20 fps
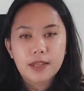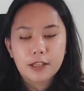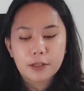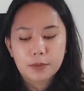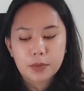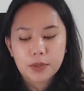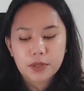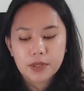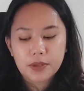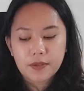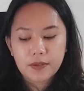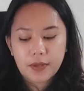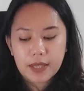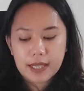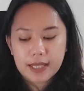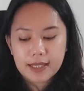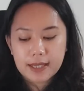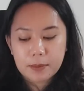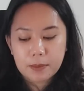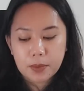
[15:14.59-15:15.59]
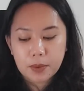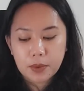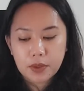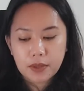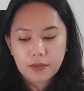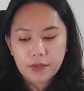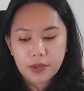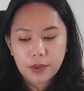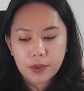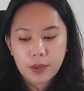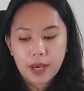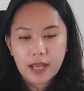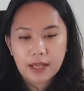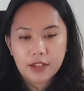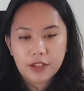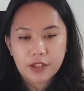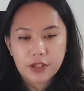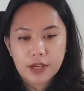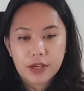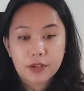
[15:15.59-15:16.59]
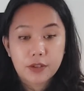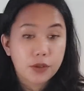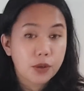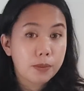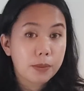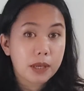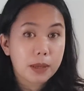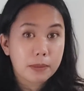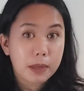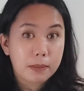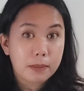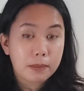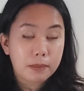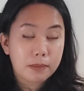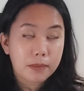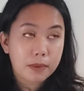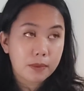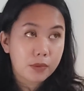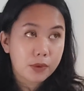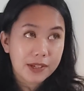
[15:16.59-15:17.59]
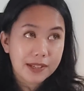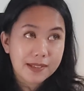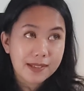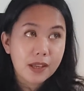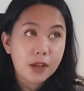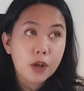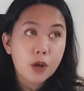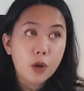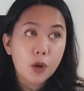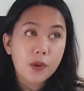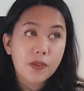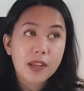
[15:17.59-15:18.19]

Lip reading: This person feels that both of you had shared so many memories,